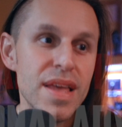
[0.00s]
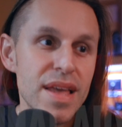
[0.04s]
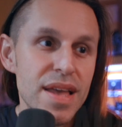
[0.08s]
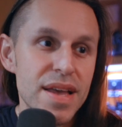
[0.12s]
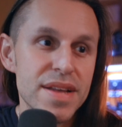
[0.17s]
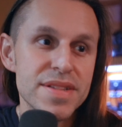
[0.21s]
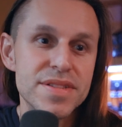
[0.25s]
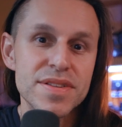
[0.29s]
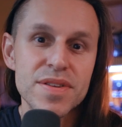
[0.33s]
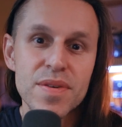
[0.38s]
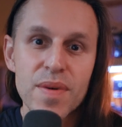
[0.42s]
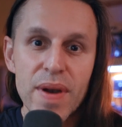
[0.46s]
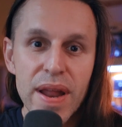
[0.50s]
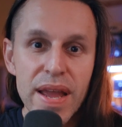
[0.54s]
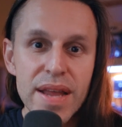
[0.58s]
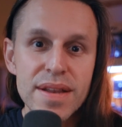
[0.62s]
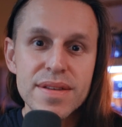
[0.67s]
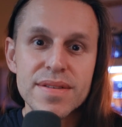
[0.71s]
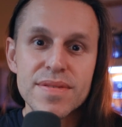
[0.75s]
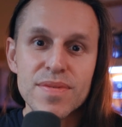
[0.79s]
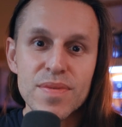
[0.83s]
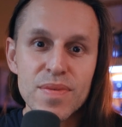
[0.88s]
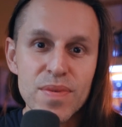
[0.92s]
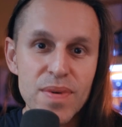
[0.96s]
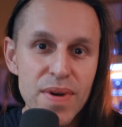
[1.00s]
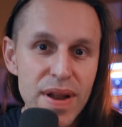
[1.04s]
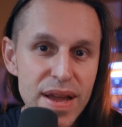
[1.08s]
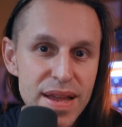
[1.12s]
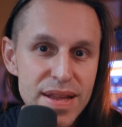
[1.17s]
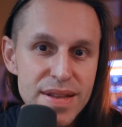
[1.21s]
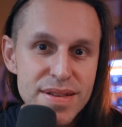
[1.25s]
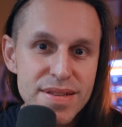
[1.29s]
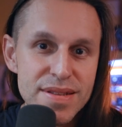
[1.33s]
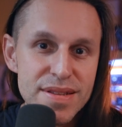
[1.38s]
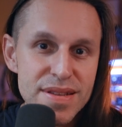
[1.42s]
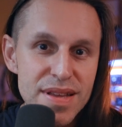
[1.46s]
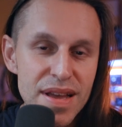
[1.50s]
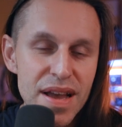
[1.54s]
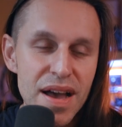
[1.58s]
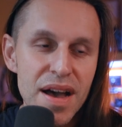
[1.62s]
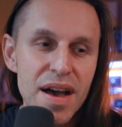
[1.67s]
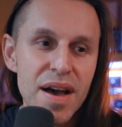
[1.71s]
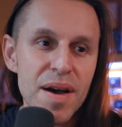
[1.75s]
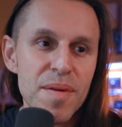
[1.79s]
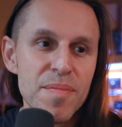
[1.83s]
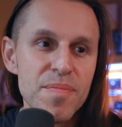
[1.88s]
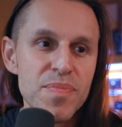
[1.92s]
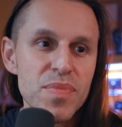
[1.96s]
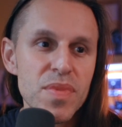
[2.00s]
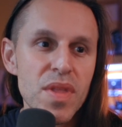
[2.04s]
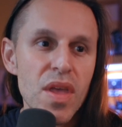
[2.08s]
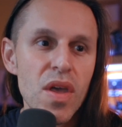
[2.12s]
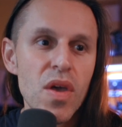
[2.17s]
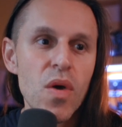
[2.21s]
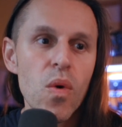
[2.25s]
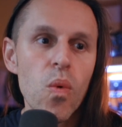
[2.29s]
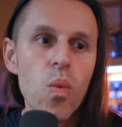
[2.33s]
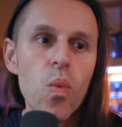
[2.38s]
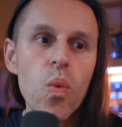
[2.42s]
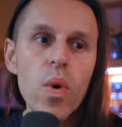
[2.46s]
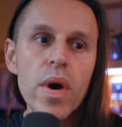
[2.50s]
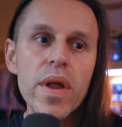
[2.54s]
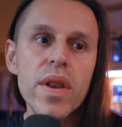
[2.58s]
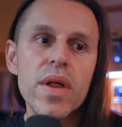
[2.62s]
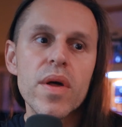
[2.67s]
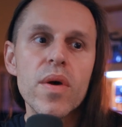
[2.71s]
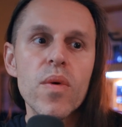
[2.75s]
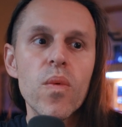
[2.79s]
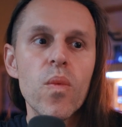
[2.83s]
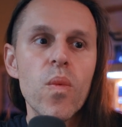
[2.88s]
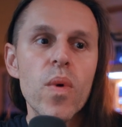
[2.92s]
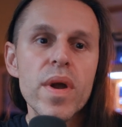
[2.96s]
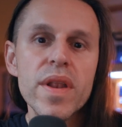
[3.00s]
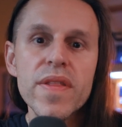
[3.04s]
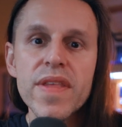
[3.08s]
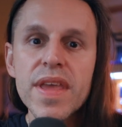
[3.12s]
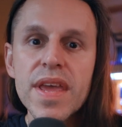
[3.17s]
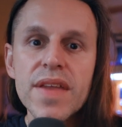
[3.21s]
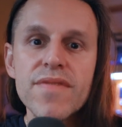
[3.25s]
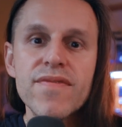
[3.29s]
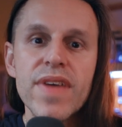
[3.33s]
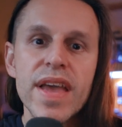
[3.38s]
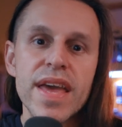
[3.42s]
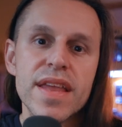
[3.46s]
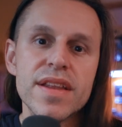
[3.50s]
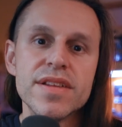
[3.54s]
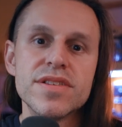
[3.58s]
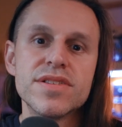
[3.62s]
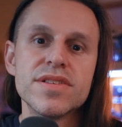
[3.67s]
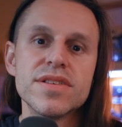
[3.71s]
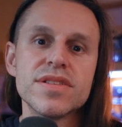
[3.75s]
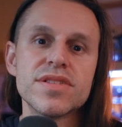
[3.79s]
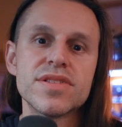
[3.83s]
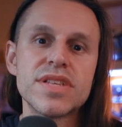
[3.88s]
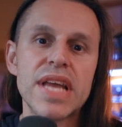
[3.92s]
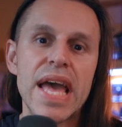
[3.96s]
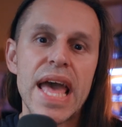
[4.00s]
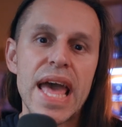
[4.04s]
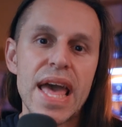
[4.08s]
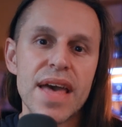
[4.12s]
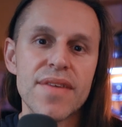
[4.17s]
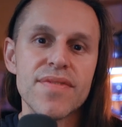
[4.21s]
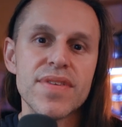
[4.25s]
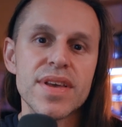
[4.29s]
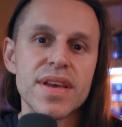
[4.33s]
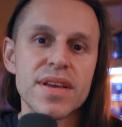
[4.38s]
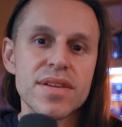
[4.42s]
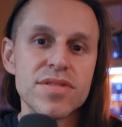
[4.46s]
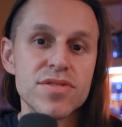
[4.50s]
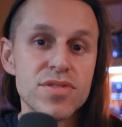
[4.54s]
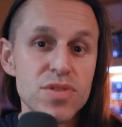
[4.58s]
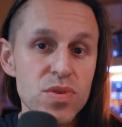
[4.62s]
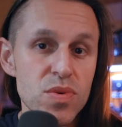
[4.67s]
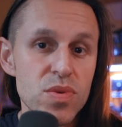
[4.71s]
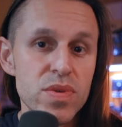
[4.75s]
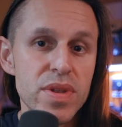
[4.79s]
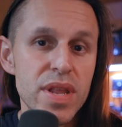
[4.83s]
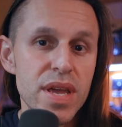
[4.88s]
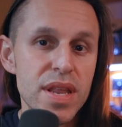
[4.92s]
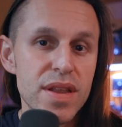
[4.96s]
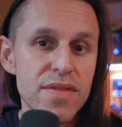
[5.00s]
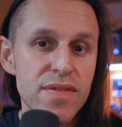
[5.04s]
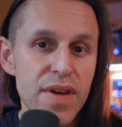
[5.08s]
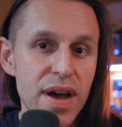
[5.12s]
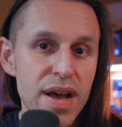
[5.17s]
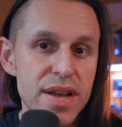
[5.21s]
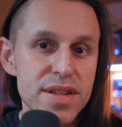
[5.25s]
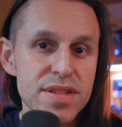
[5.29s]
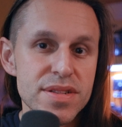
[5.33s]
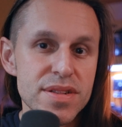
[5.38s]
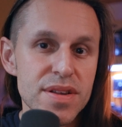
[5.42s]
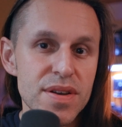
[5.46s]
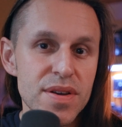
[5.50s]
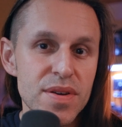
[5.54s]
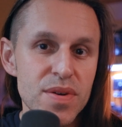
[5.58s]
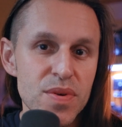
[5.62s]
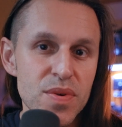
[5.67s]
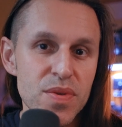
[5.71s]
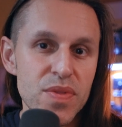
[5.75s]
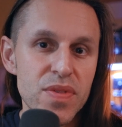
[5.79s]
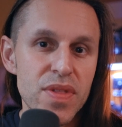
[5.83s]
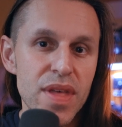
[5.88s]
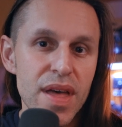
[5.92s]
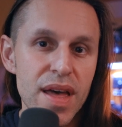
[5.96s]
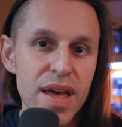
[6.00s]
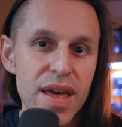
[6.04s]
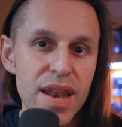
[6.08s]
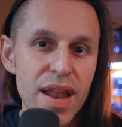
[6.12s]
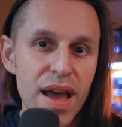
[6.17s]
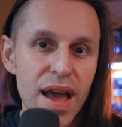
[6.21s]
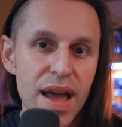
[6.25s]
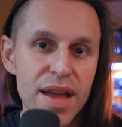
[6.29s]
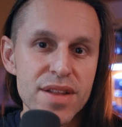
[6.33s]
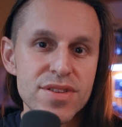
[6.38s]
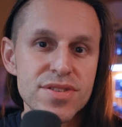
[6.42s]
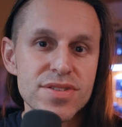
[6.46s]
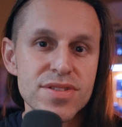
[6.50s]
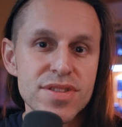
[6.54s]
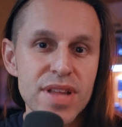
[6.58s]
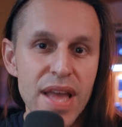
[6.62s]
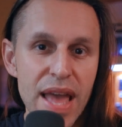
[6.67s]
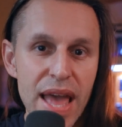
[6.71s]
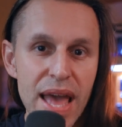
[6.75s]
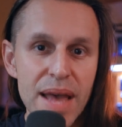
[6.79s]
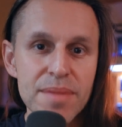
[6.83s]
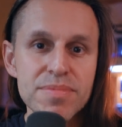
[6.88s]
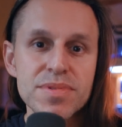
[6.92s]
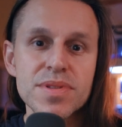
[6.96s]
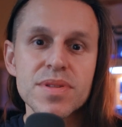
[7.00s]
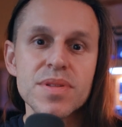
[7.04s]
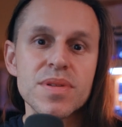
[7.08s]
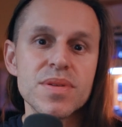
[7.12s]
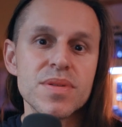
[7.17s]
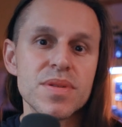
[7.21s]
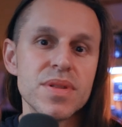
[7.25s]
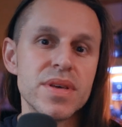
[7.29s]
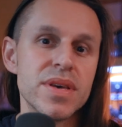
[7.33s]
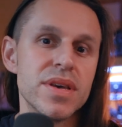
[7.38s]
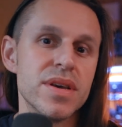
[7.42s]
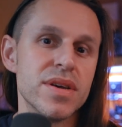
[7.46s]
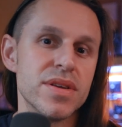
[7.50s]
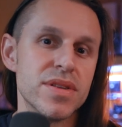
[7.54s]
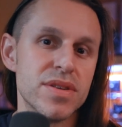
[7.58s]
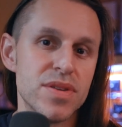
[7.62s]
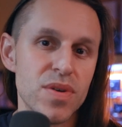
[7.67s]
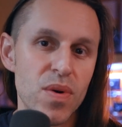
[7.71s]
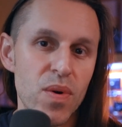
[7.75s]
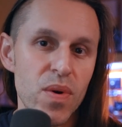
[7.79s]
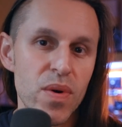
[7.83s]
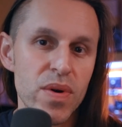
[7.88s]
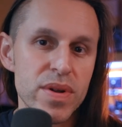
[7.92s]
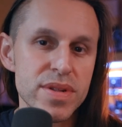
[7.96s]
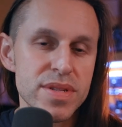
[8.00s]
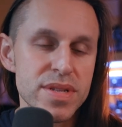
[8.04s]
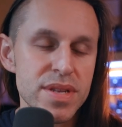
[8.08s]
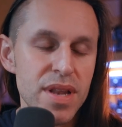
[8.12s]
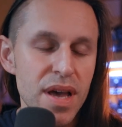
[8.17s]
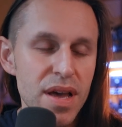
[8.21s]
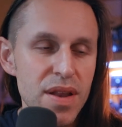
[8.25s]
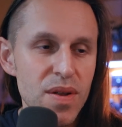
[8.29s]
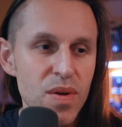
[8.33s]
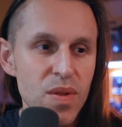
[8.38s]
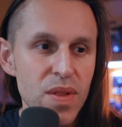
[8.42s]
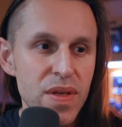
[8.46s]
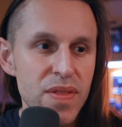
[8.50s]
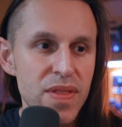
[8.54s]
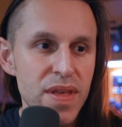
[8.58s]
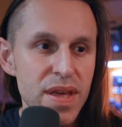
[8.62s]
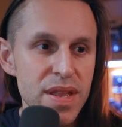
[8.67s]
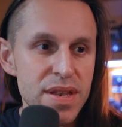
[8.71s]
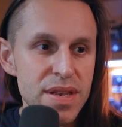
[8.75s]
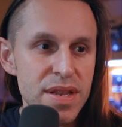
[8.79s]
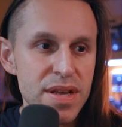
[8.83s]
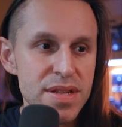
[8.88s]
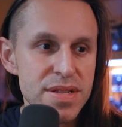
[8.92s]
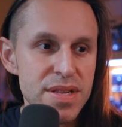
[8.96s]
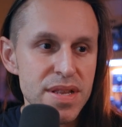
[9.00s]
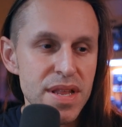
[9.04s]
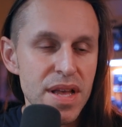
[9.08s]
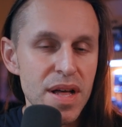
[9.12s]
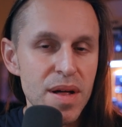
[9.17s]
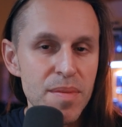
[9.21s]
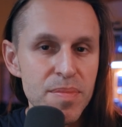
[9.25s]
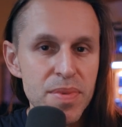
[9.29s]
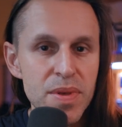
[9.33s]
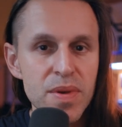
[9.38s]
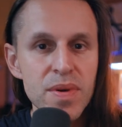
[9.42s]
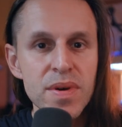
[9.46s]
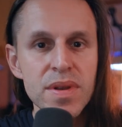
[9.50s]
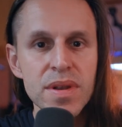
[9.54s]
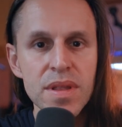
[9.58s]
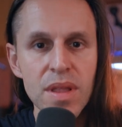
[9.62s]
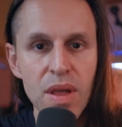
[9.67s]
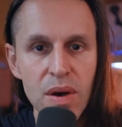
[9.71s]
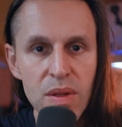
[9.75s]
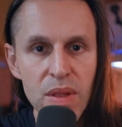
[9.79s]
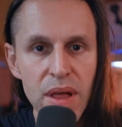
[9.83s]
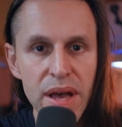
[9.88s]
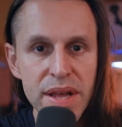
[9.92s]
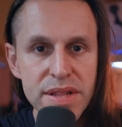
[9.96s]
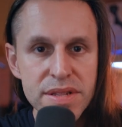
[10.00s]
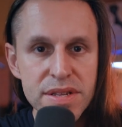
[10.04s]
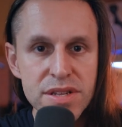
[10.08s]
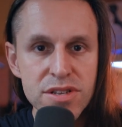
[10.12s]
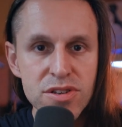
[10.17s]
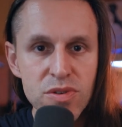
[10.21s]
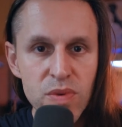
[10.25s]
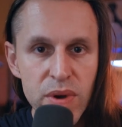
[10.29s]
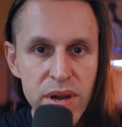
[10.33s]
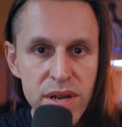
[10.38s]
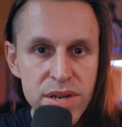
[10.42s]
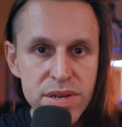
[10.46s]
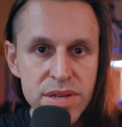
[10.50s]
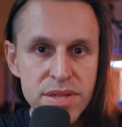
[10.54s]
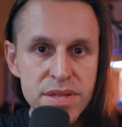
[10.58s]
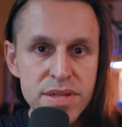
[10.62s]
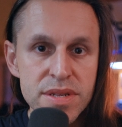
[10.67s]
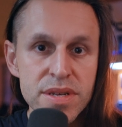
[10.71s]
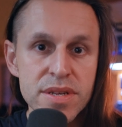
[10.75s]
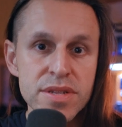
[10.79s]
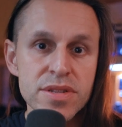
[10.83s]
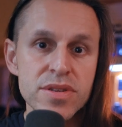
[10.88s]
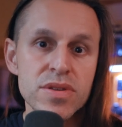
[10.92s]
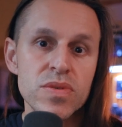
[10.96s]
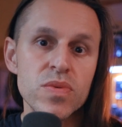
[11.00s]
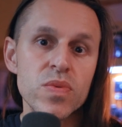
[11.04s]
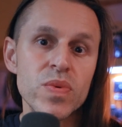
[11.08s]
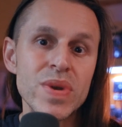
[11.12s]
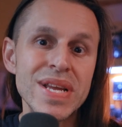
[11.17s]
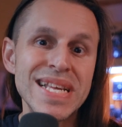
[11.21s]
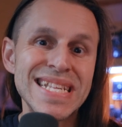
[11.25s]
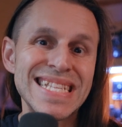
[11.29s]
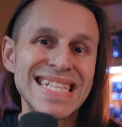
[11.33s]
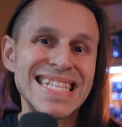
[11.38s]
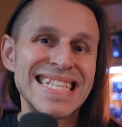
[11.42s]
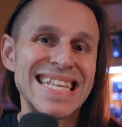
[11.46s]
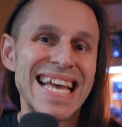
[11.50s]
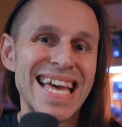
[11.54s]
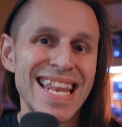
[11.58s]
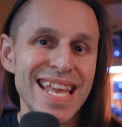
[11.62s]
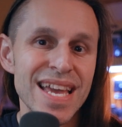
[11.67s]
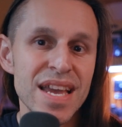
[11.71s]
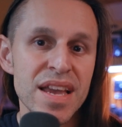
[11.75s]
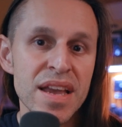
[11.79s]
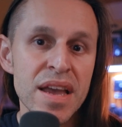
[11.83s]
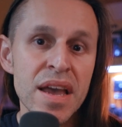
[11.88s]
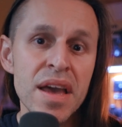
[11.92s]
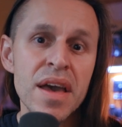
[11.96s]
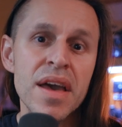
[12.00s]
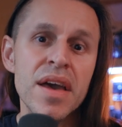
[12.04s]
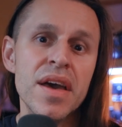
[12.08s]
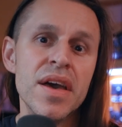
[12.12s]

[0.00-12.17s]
It's great, right? One of the advantages to having dual native ISO that I just absolutely adore is not only that does it help you in low light situations because you're resetting